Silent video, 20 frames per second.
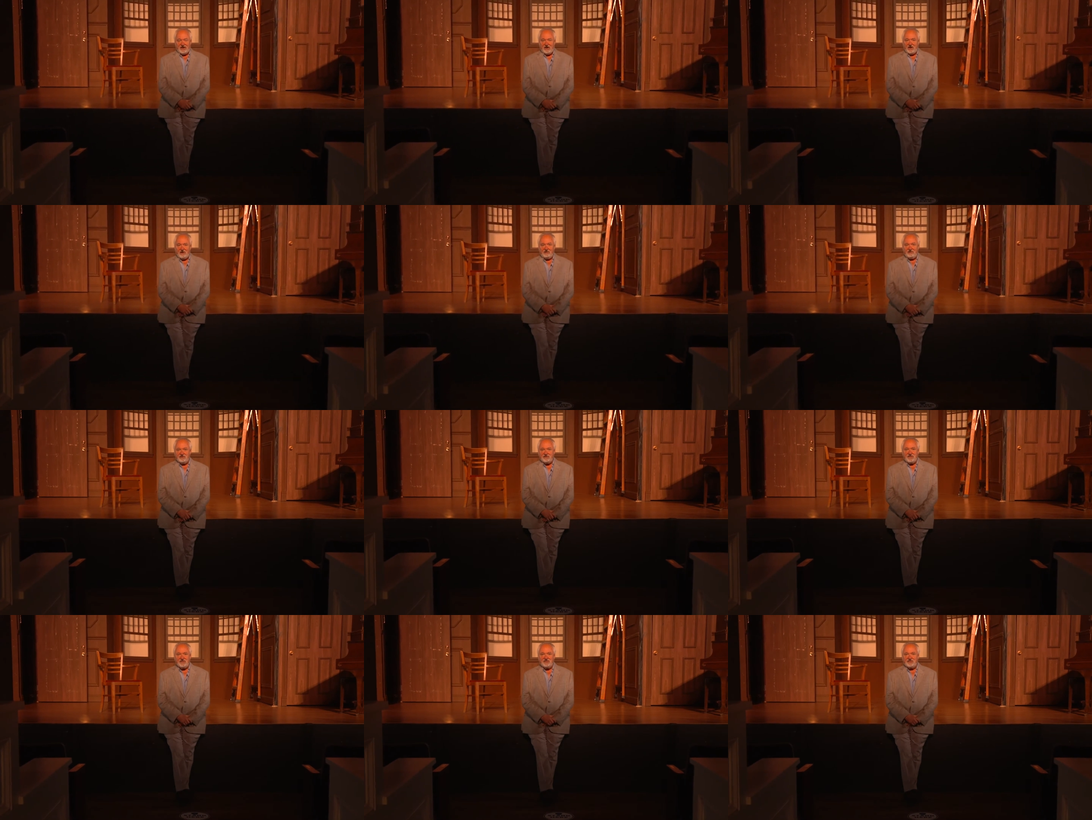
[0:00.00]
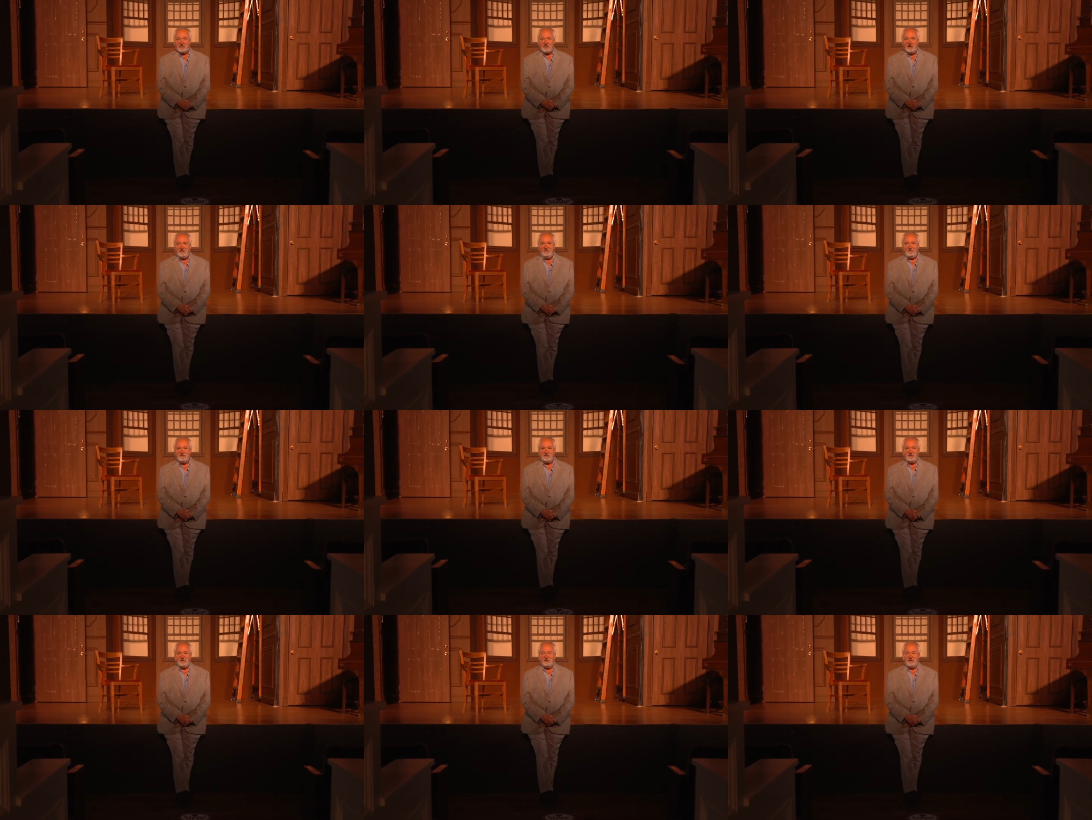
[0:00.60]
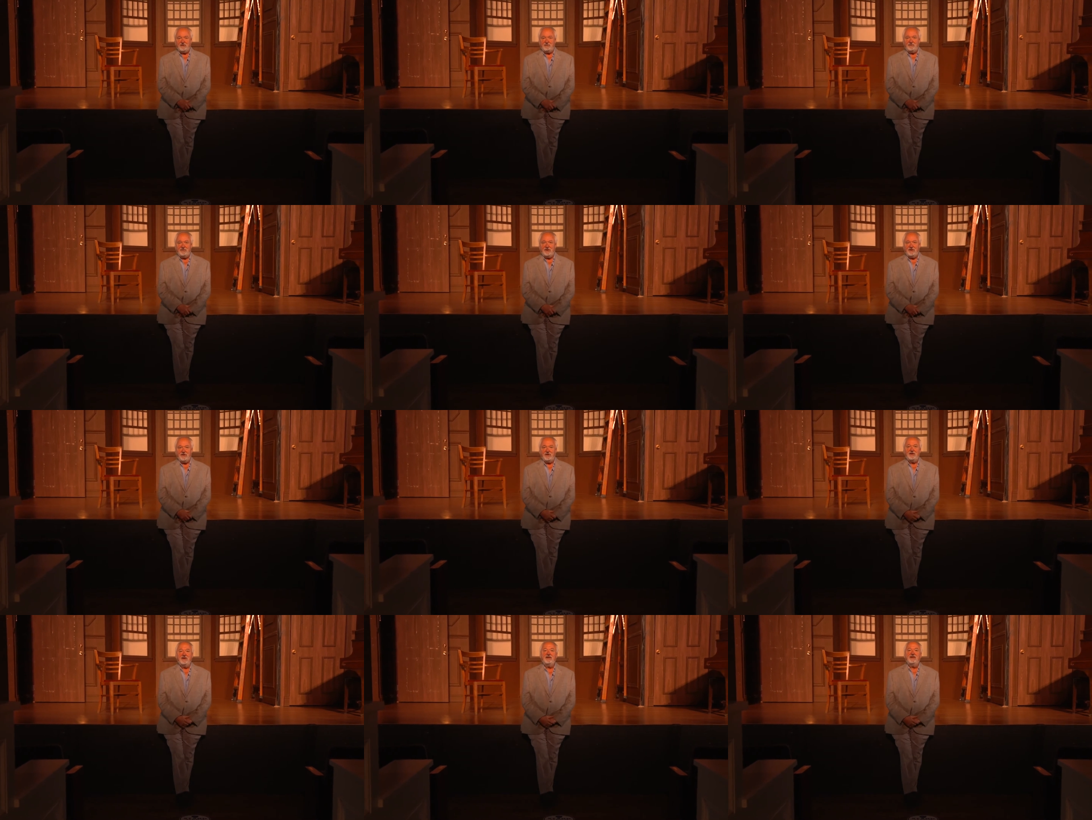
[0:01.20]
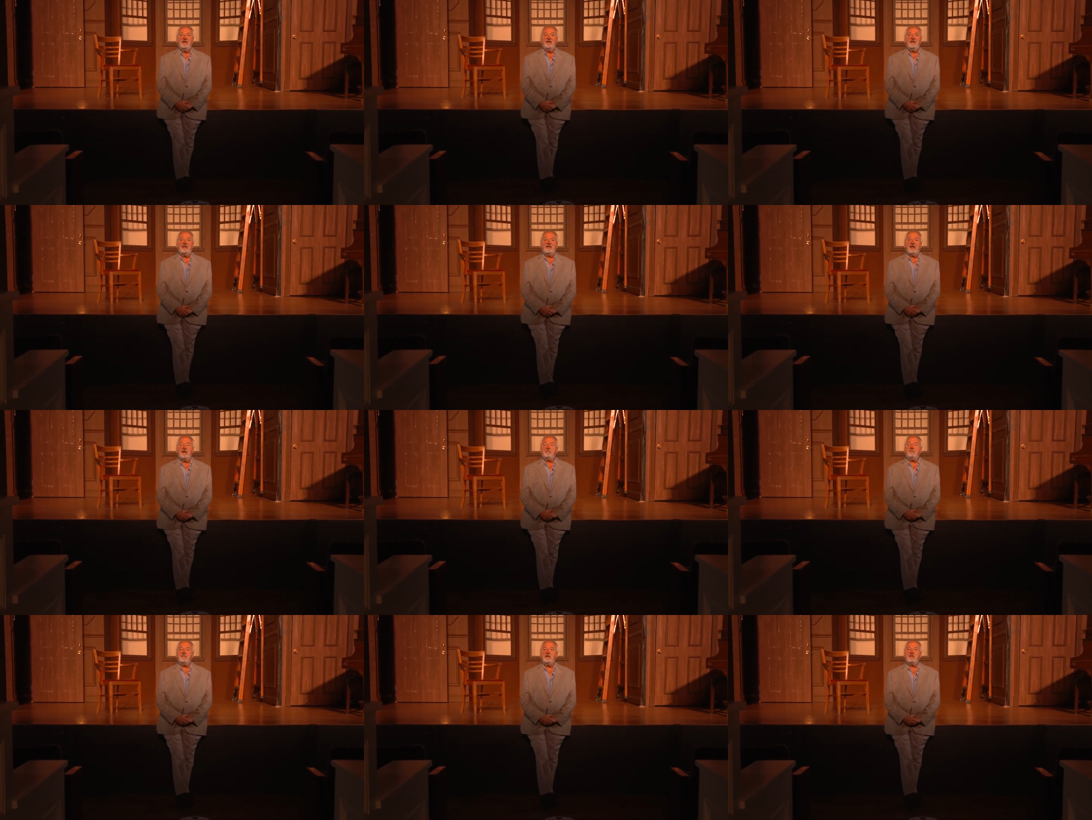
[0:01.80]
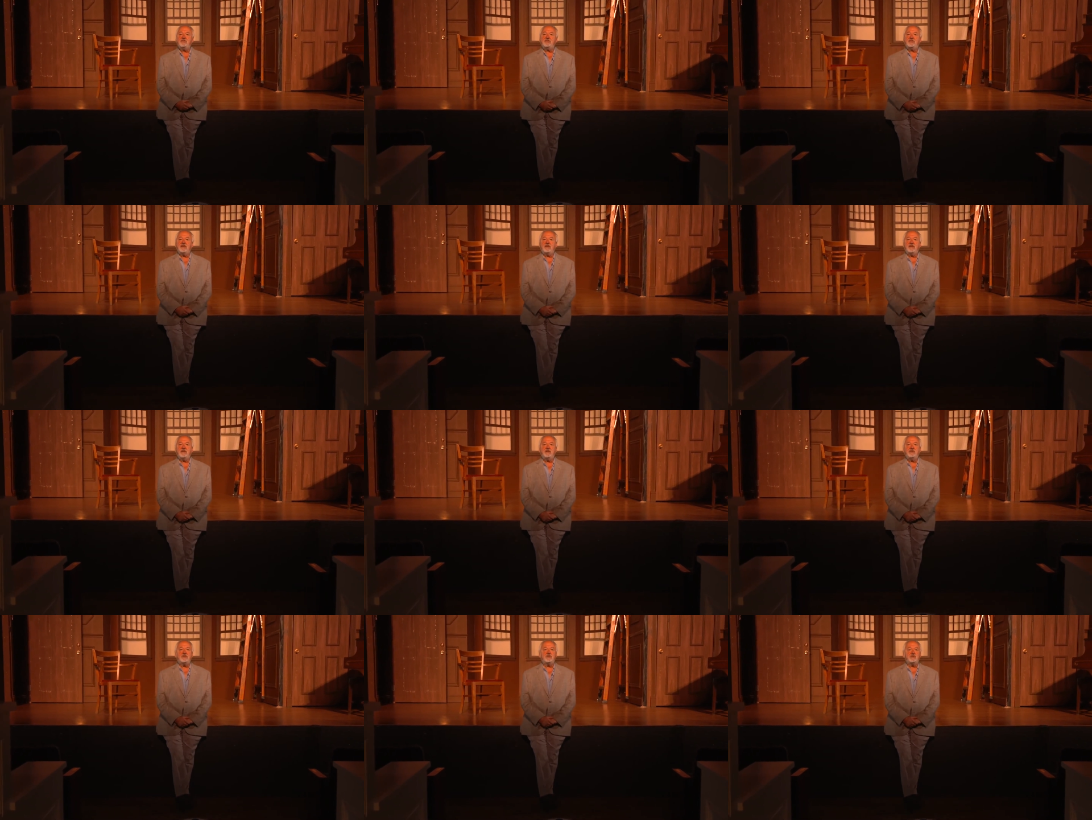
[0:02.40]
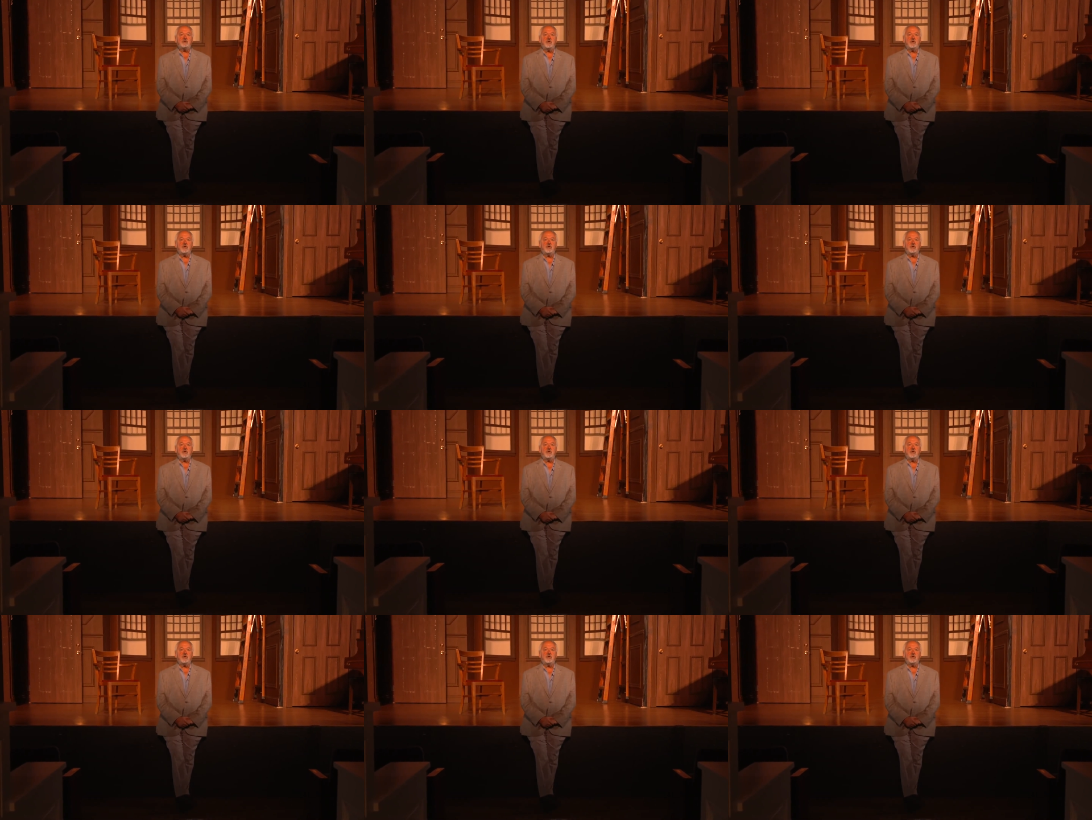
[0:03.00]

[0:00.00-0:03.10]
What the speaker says: No face is visible, so there are no lips to read.